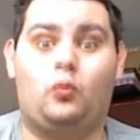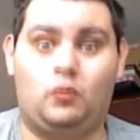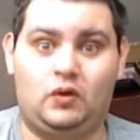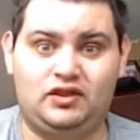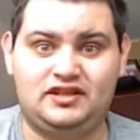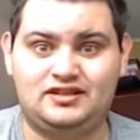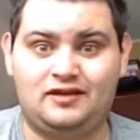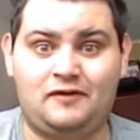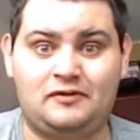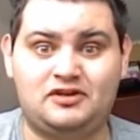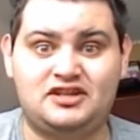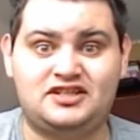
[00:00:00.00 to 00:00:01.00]
will this live
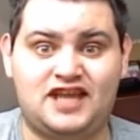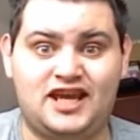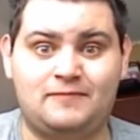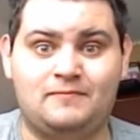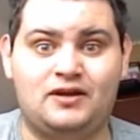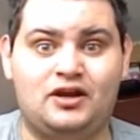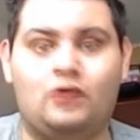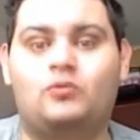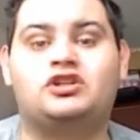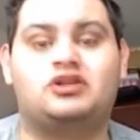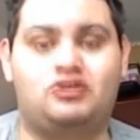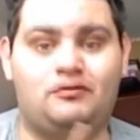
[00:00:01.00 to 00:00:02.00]
up to its name?
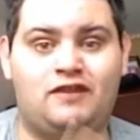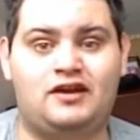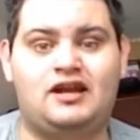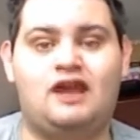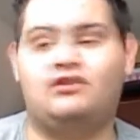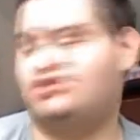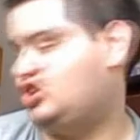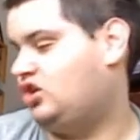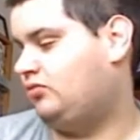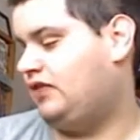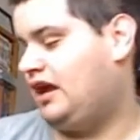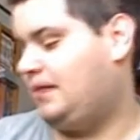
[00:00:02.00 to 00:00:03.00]
Which I'll soon find out. So
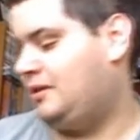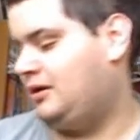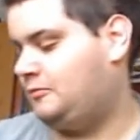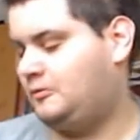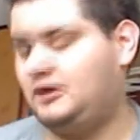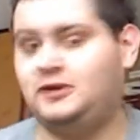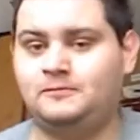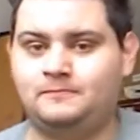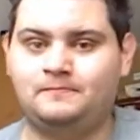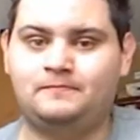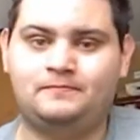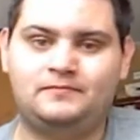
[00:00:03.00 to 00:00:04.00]
with that in mind, ready?
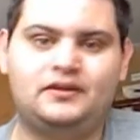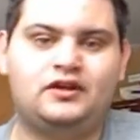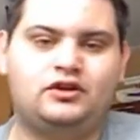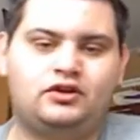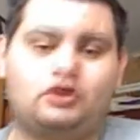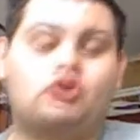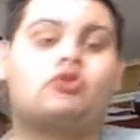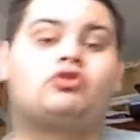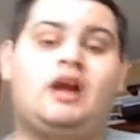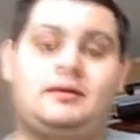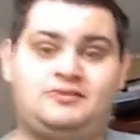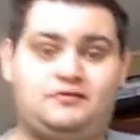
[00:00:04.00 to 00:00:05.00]

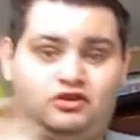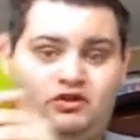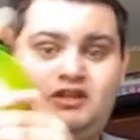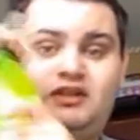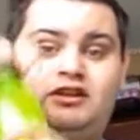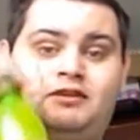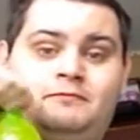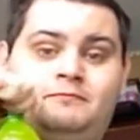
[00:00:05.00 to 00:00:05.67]
Grab something to drink.